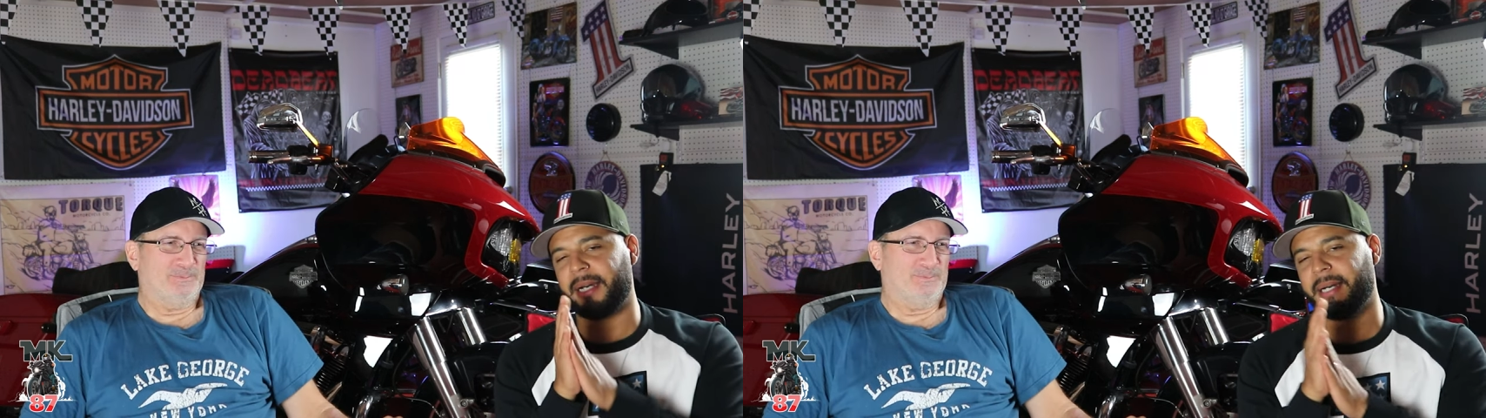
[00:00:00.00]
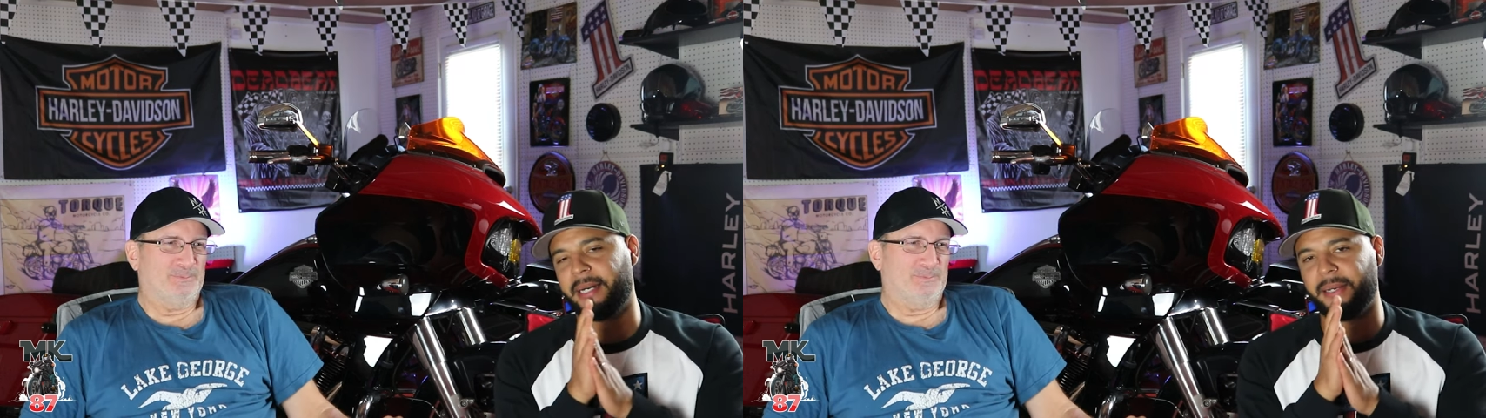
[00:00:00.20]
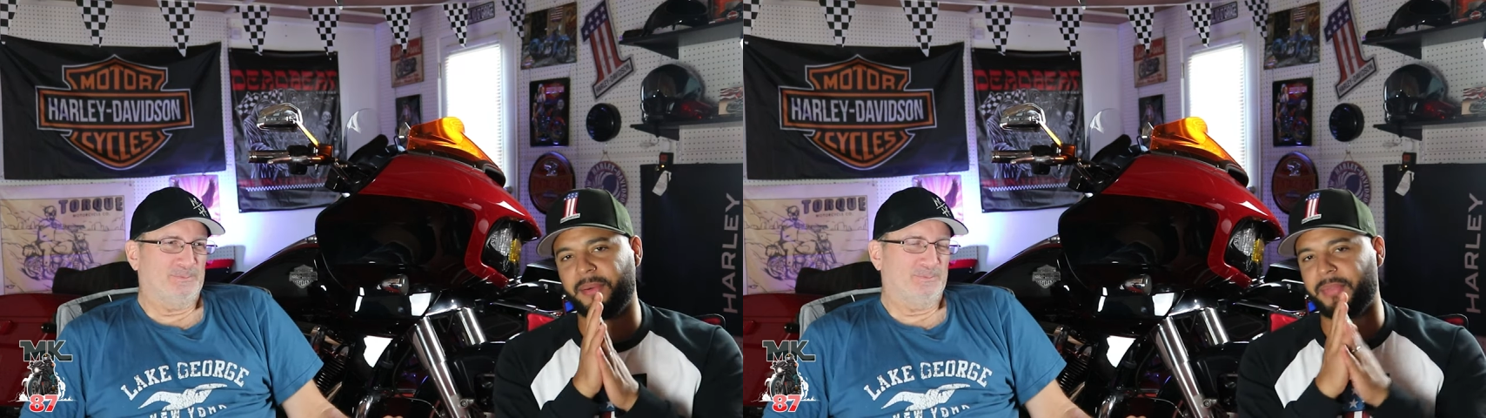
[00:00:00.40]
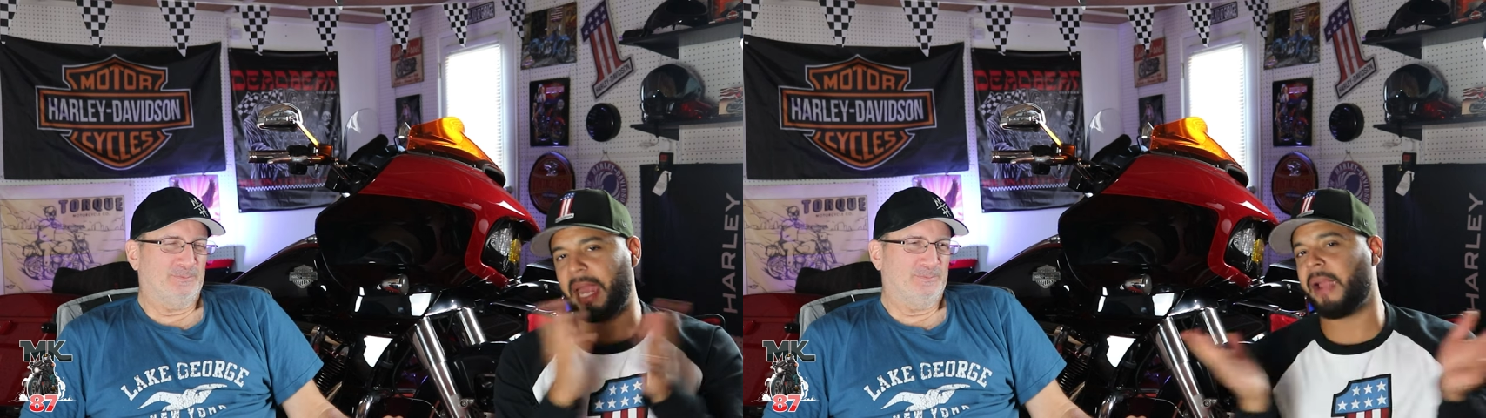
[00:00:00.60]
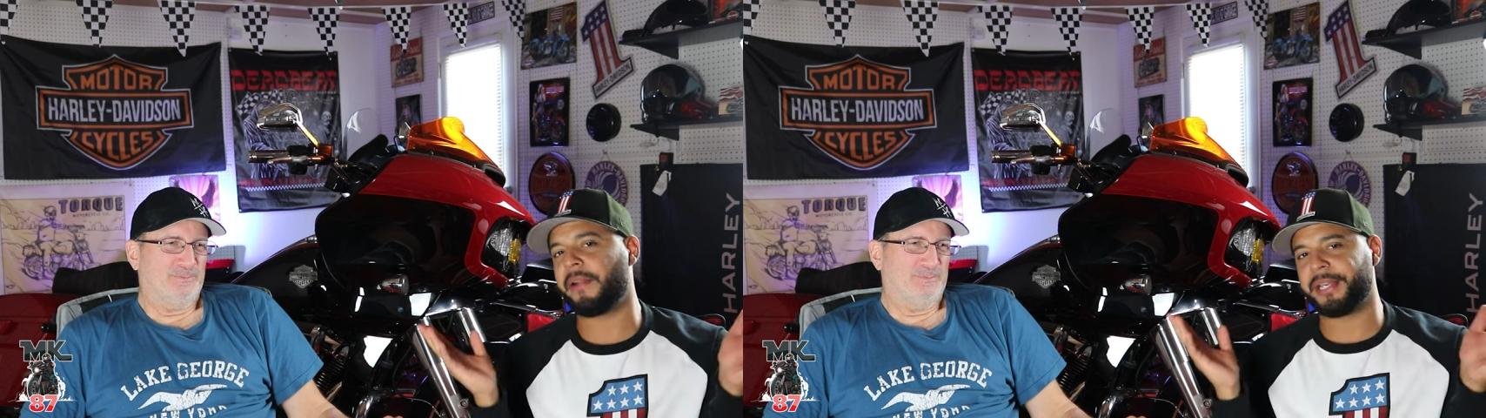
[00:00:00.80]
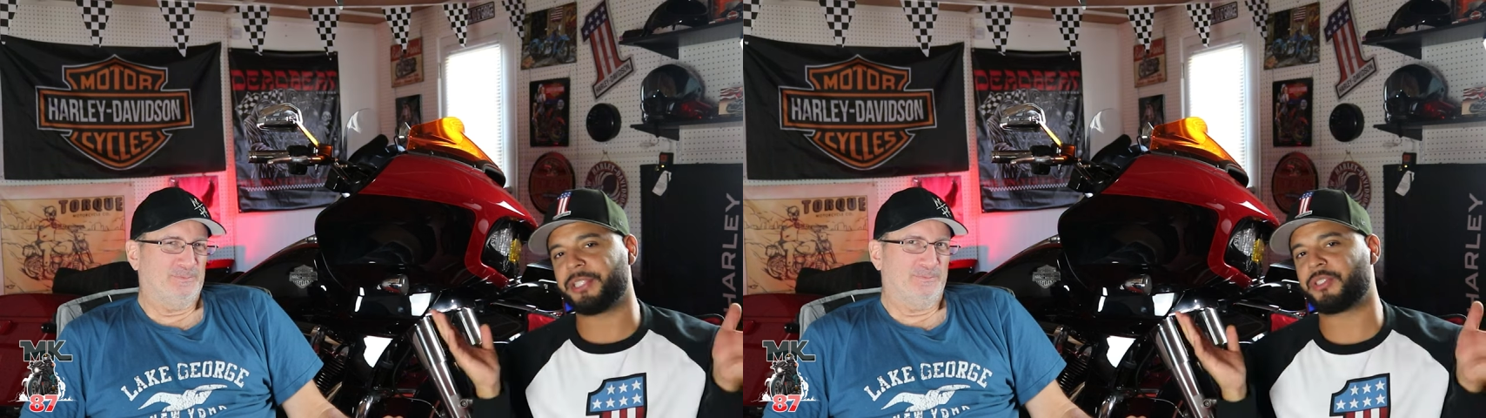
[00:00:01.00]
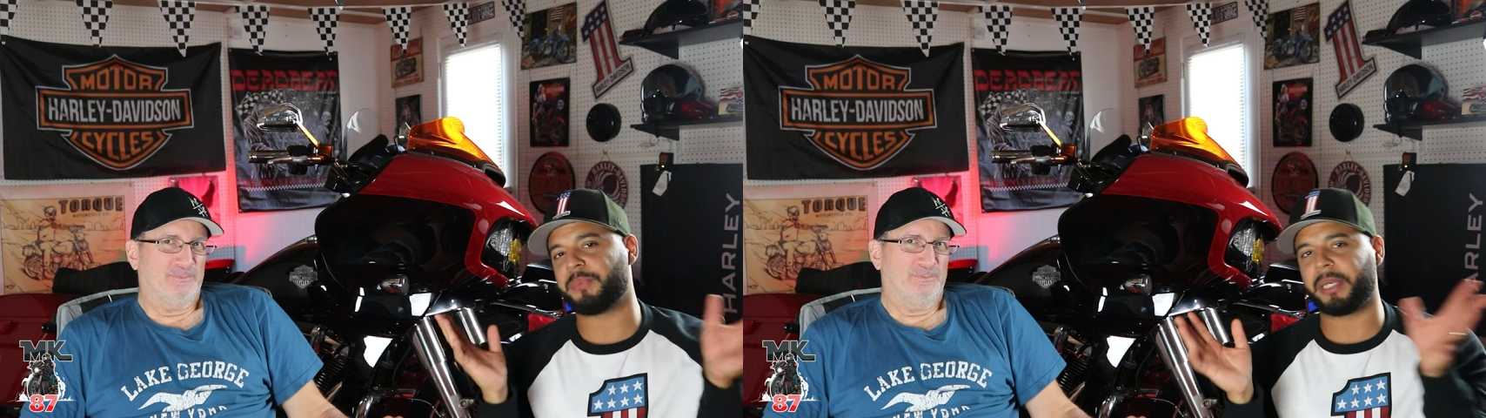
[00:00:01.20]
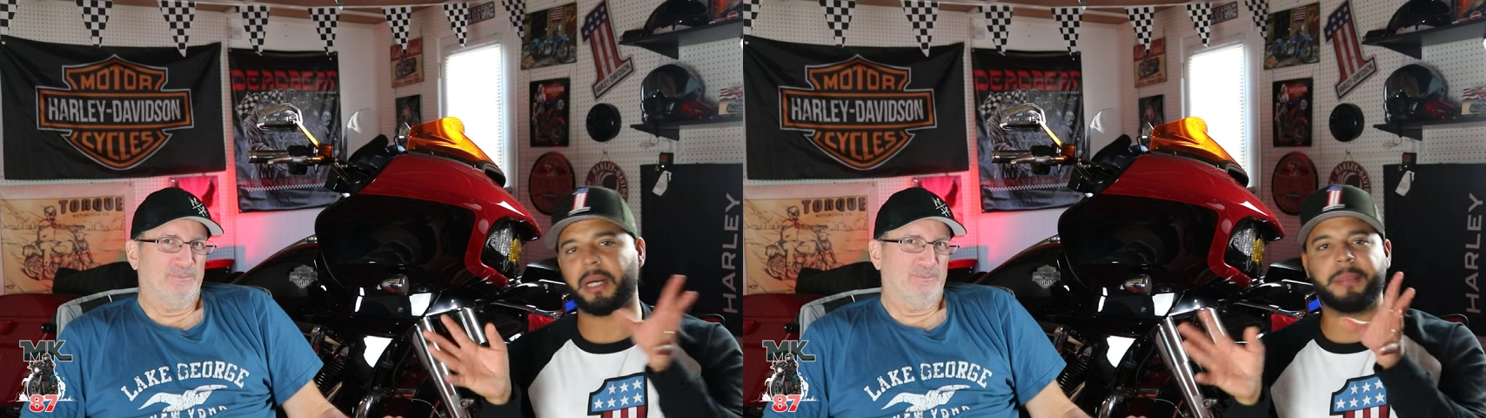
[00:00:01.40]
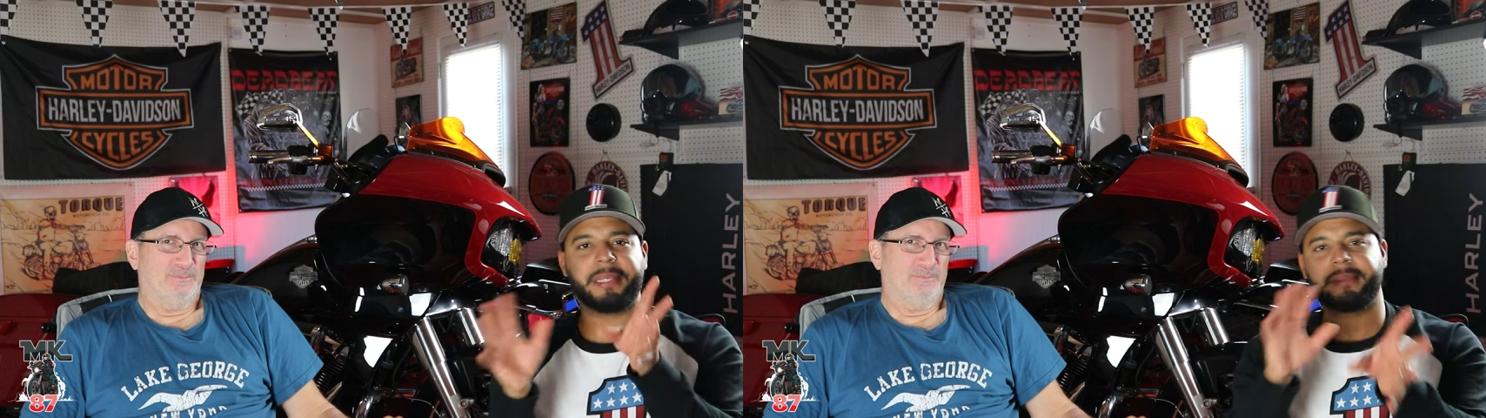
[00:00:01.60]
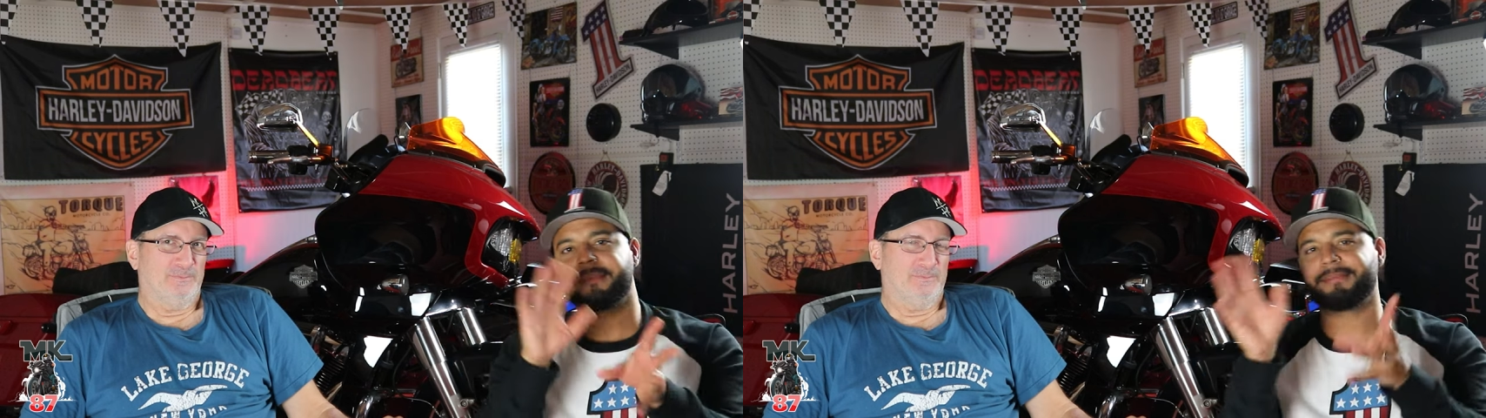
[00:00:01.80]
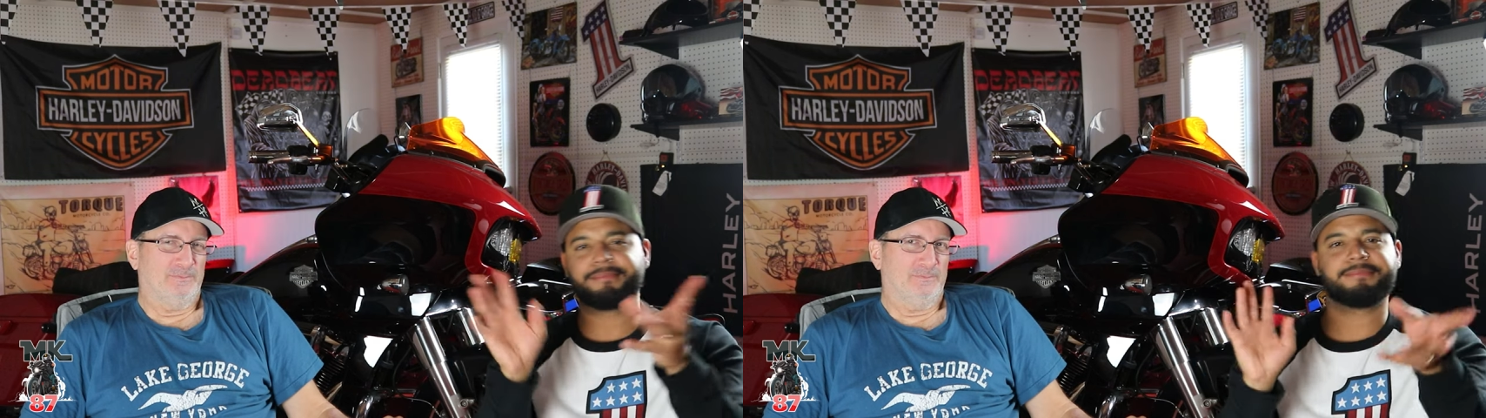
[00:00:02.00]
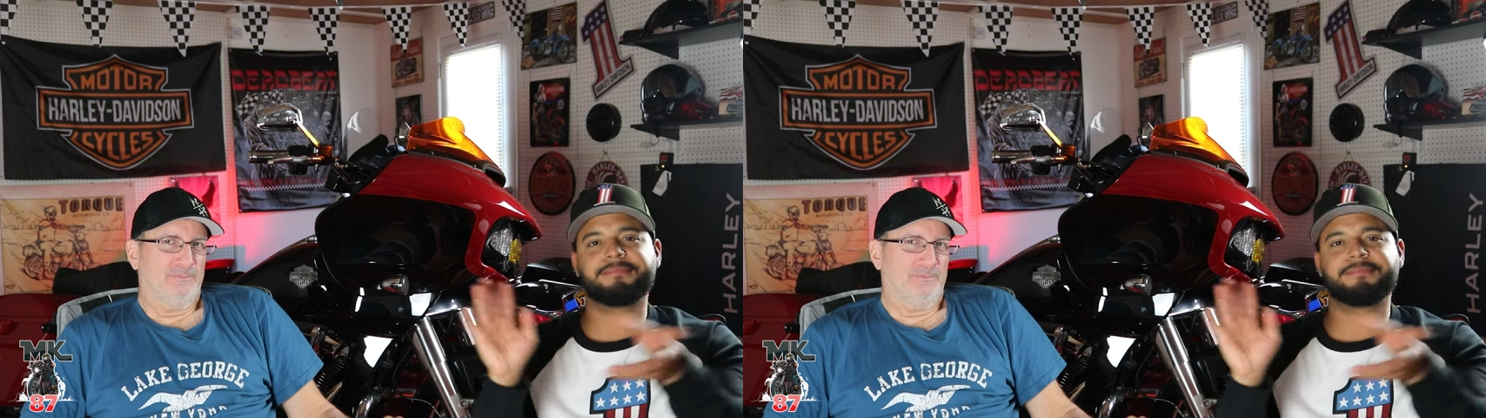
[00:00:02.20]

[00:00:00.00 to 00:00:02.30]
Speaker 1: of the Heritage becoming